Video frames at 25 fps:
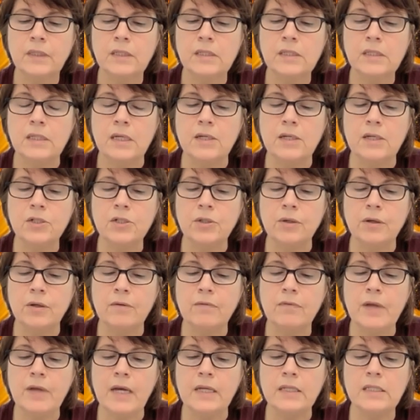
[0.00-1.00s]
The center
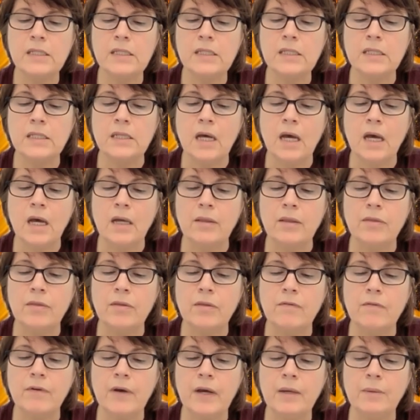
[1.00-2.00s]
of that sun,
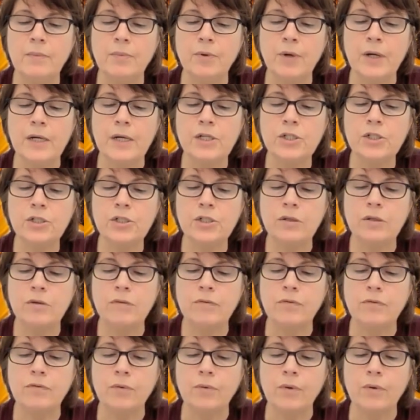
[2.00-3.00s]
the vibration
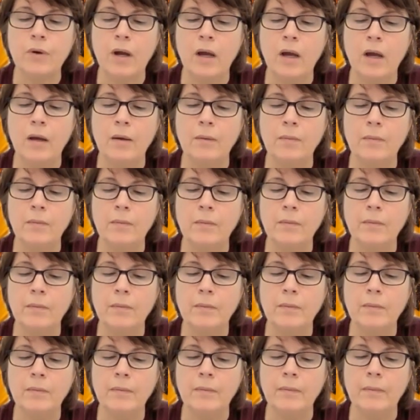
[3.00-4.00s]
of
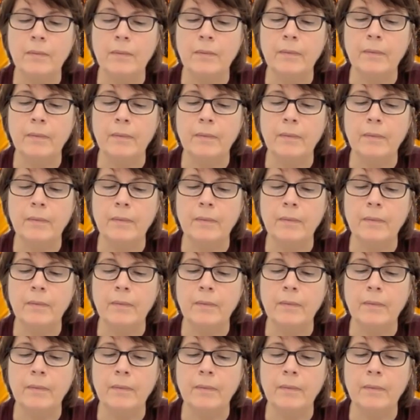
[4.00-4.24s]
rum.